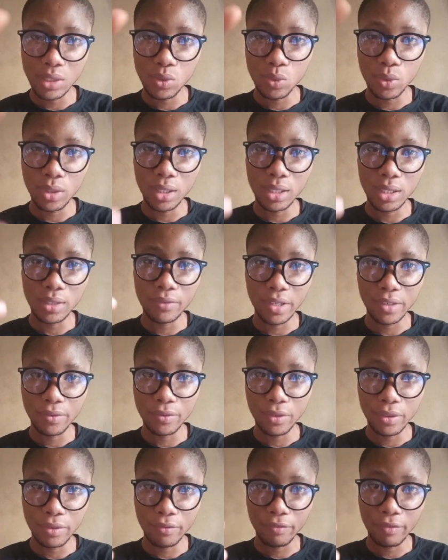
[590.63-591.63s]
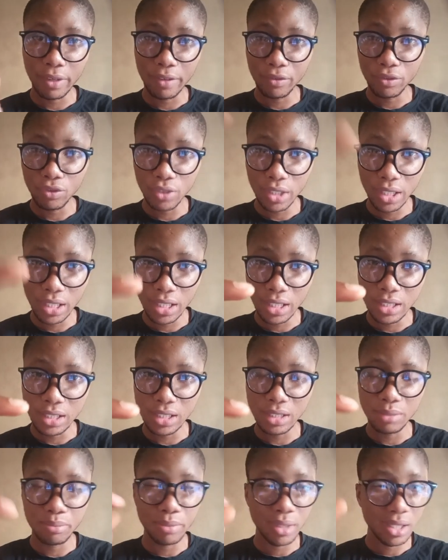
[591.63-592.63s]
We need 500
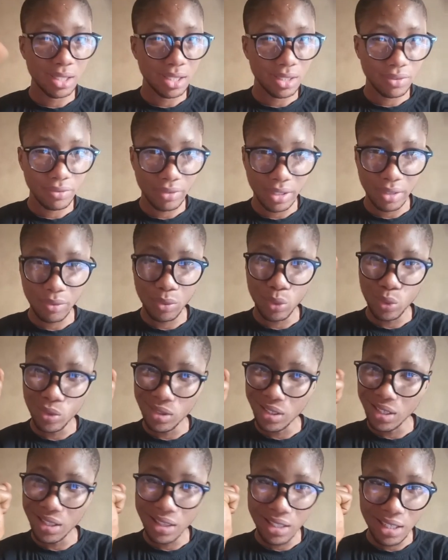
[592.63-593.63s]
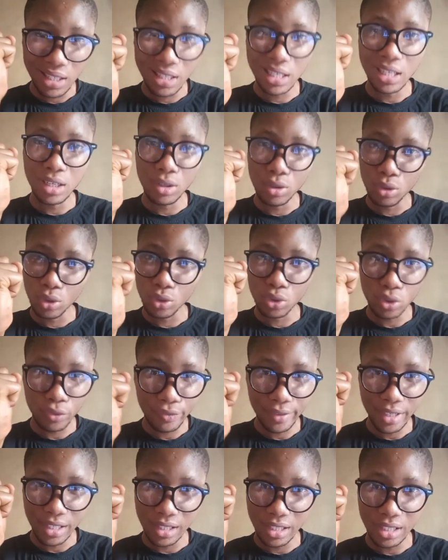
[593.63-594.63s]
kg. Maize is they need a lot of
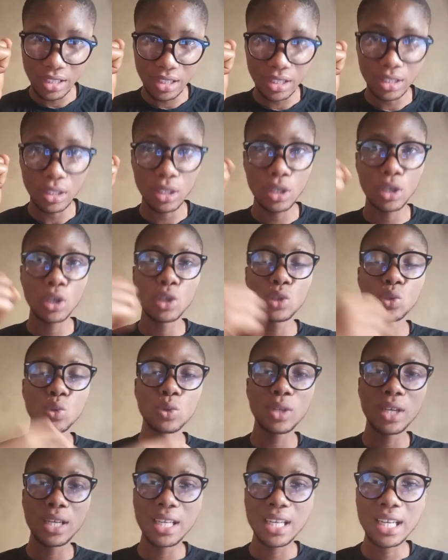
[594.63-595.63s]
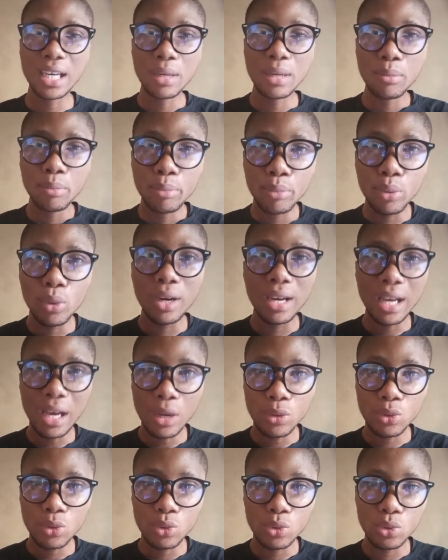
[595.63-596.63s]
energy so that they can pull
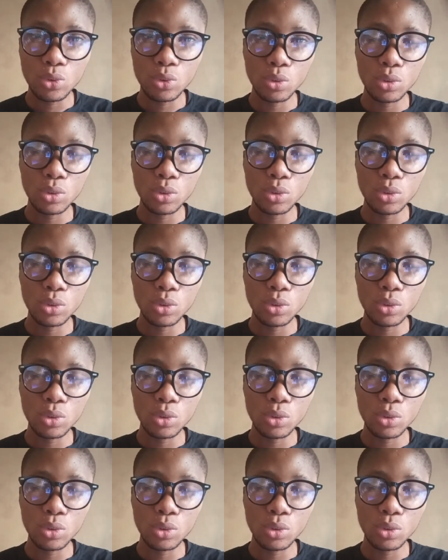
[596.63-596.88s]
out